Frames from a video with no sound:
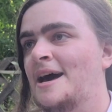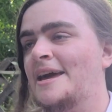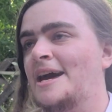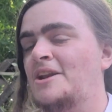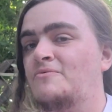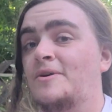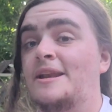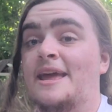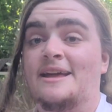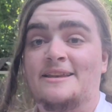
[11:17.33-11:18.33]
I kind of
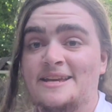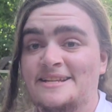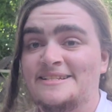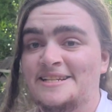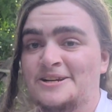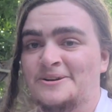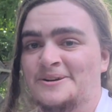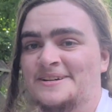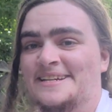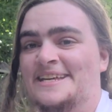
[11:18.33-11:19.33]
want and need to do
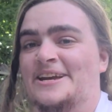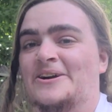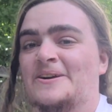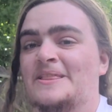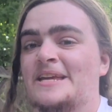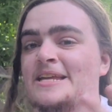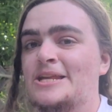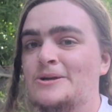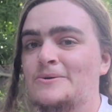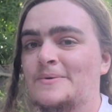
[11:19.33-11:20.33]
yarn that
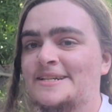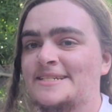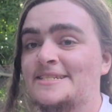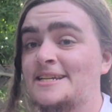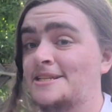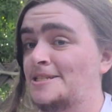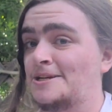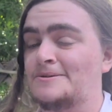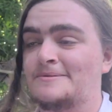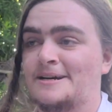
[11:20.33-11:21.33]
you want to see.
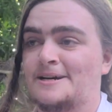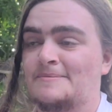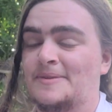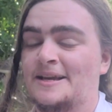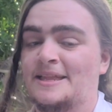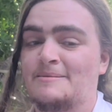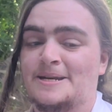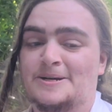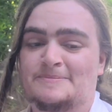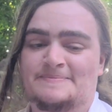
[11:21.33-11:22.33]
So let me
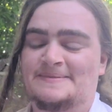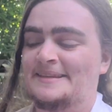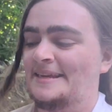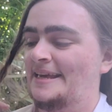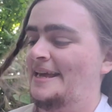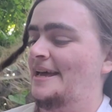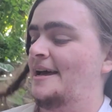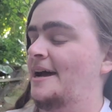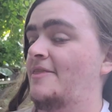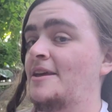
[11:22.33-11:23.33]
know.
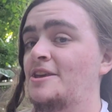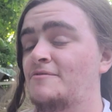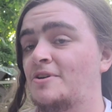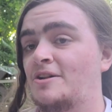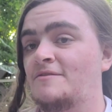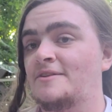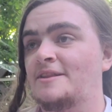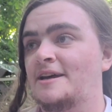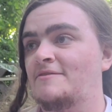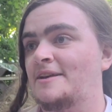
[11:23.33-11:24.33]
And thank you for all of the
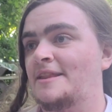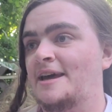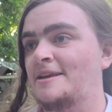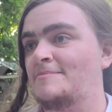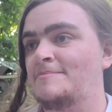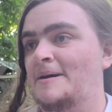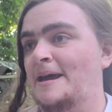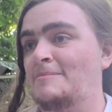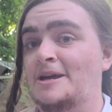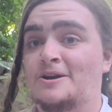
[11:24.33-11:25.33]
love and like
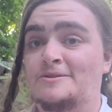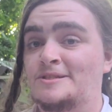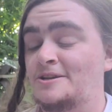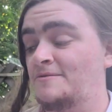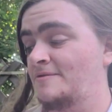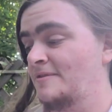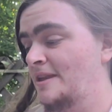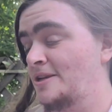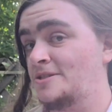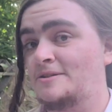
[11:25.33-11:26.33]
buying my yarn so
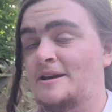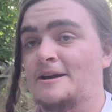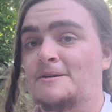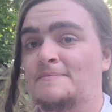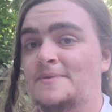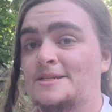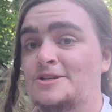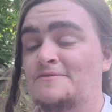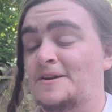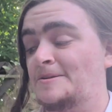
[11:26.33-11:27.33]

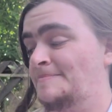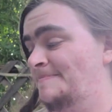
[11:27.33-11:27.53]
far.